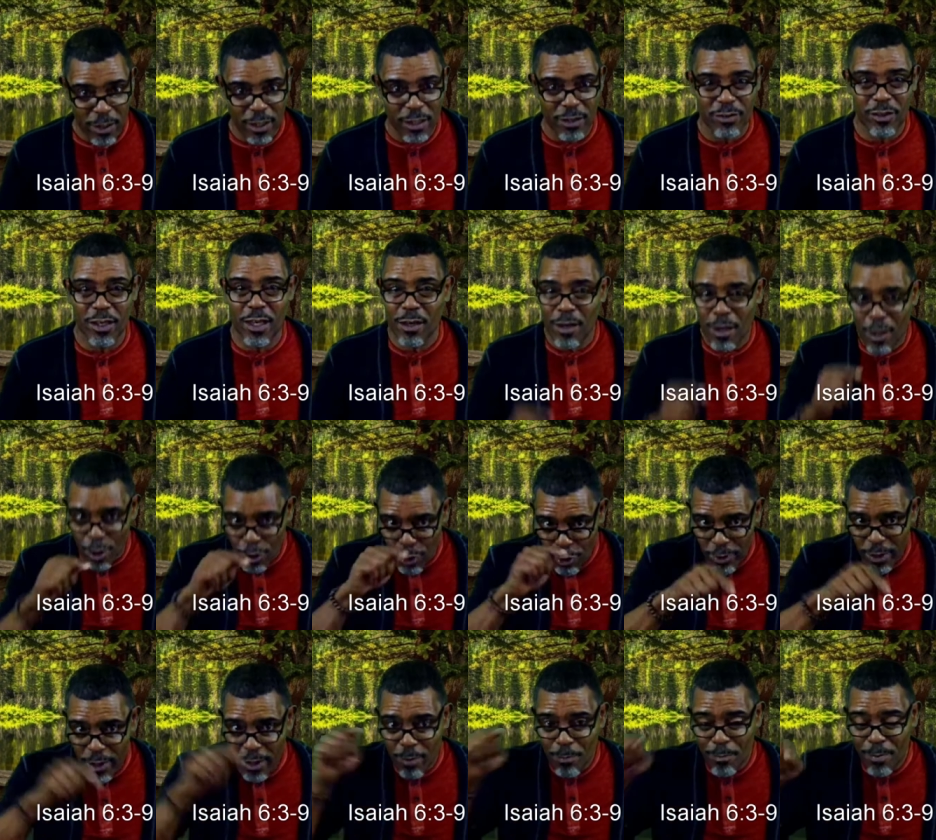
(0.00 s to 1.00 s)
He's saying, you
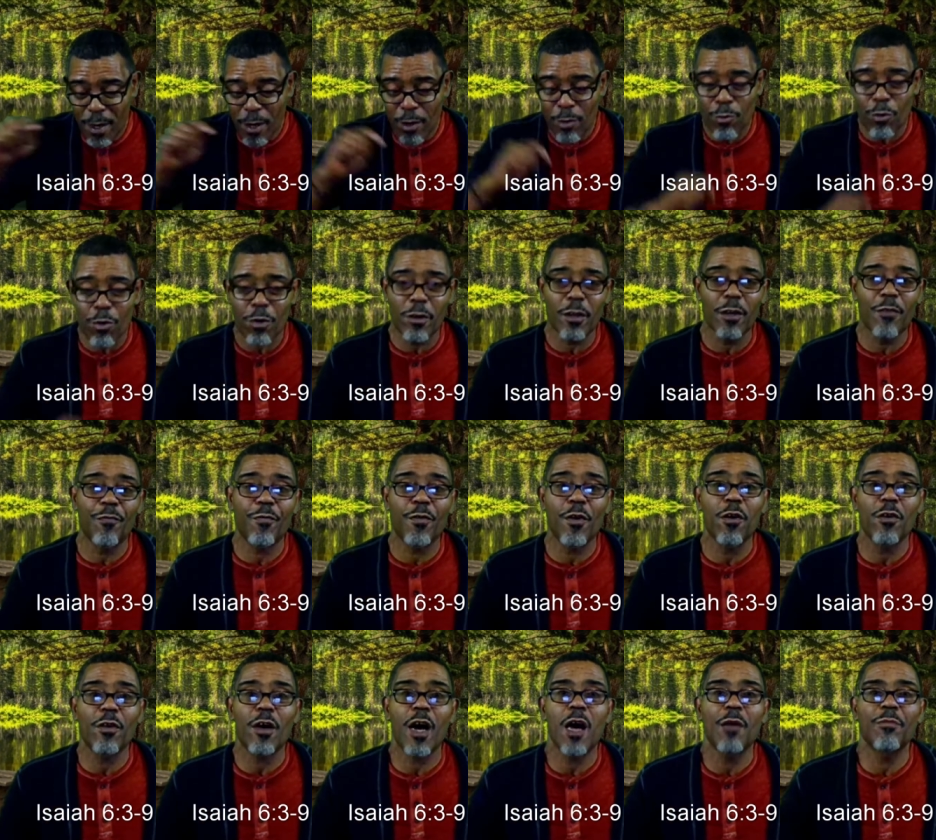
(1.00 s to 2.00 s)
did better warn these
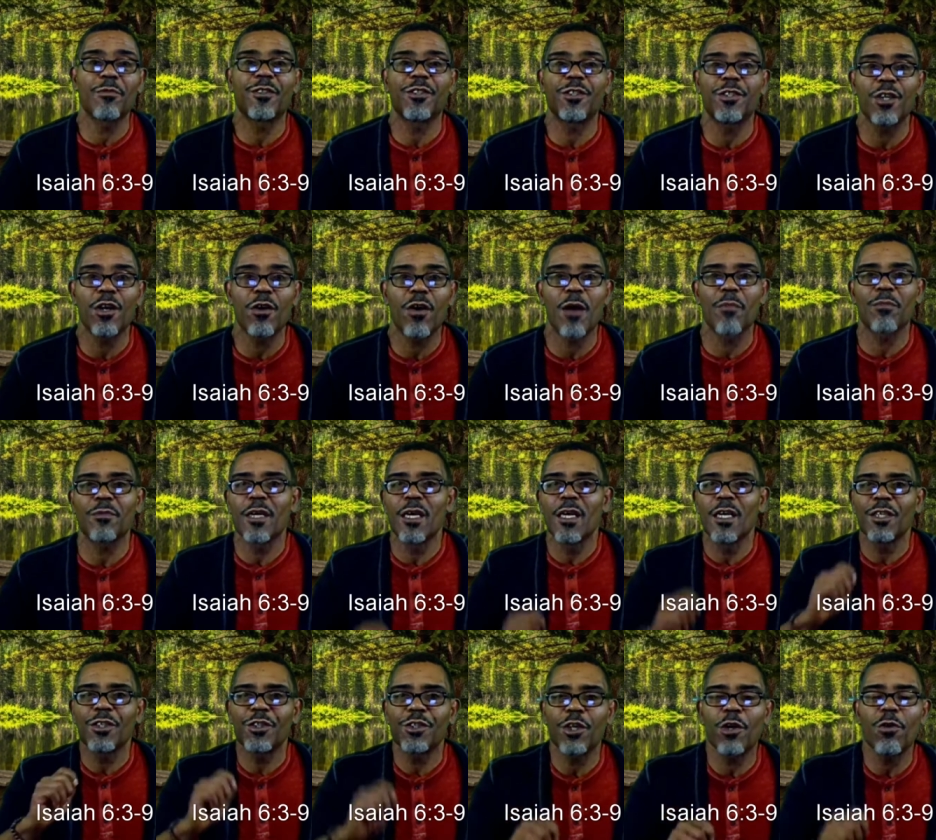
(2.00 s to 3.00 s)
folks. I'm, show, I'm
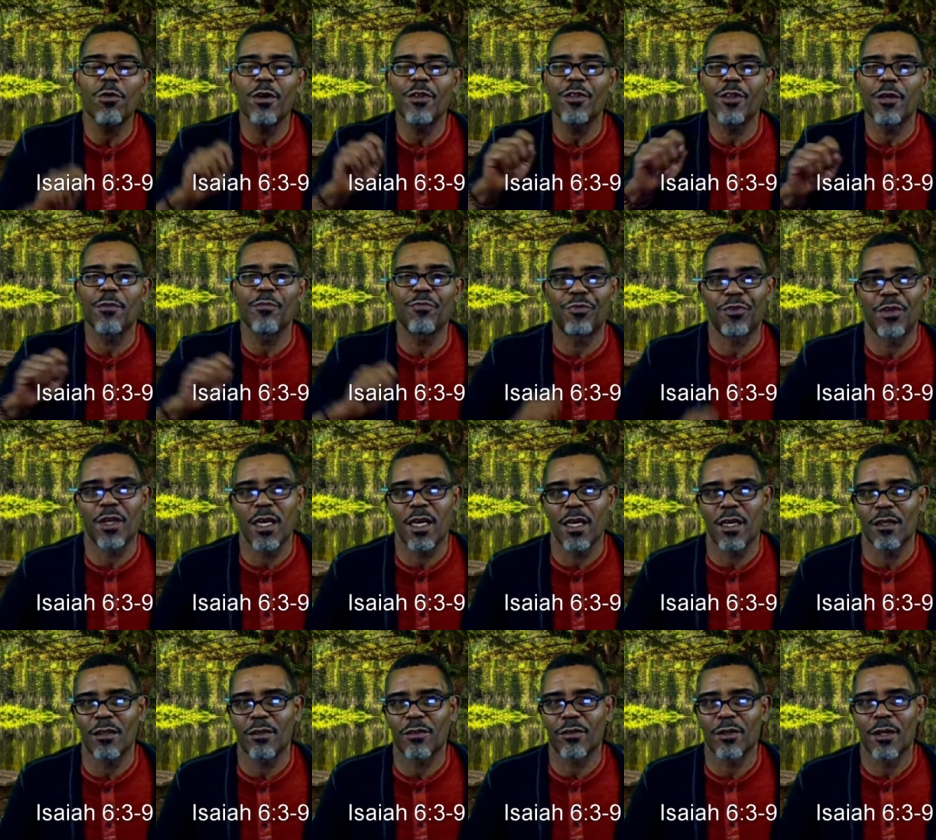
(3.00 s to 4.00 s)
showing them
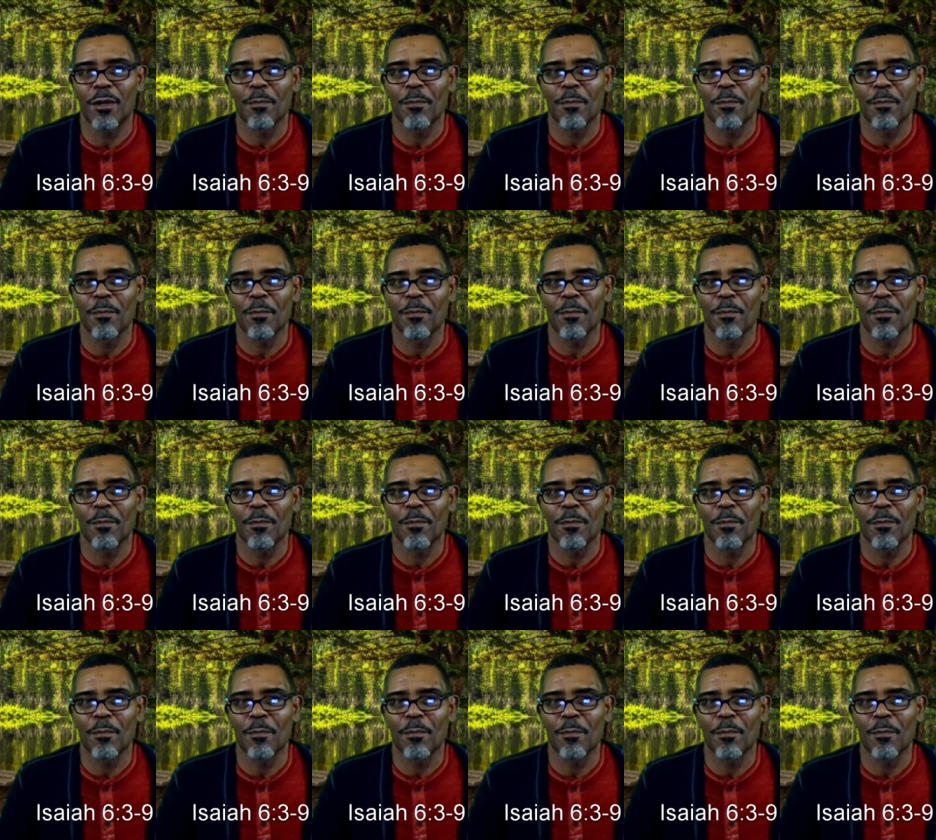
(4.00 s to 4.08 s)
things,